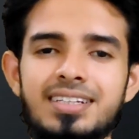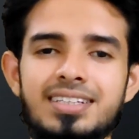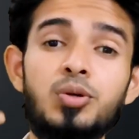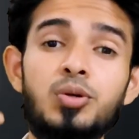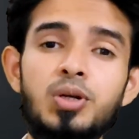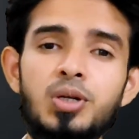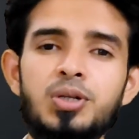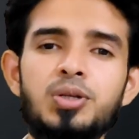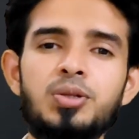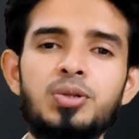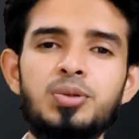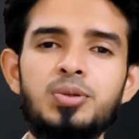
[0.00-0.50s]

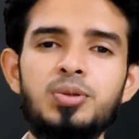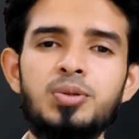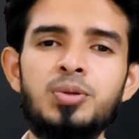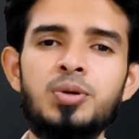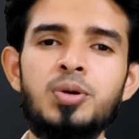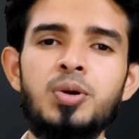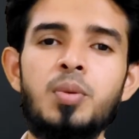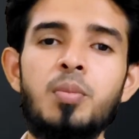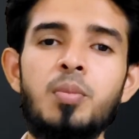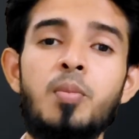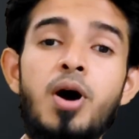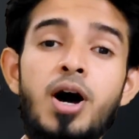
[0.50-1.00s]
Tool
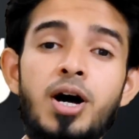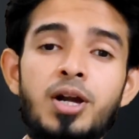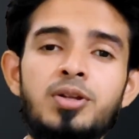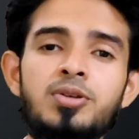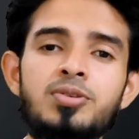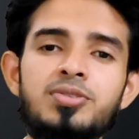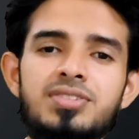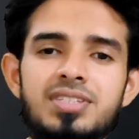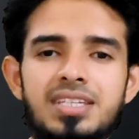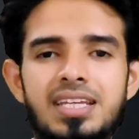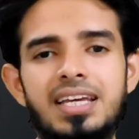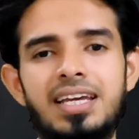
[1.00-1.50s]
2,
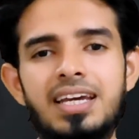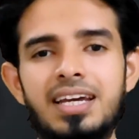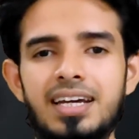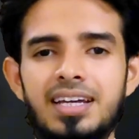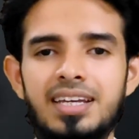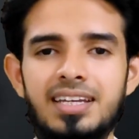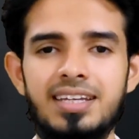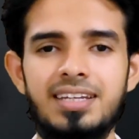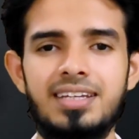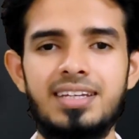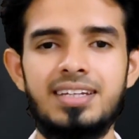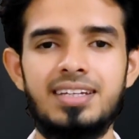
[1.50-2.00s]
Manus
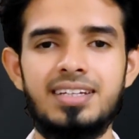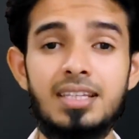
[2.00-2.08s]
AI.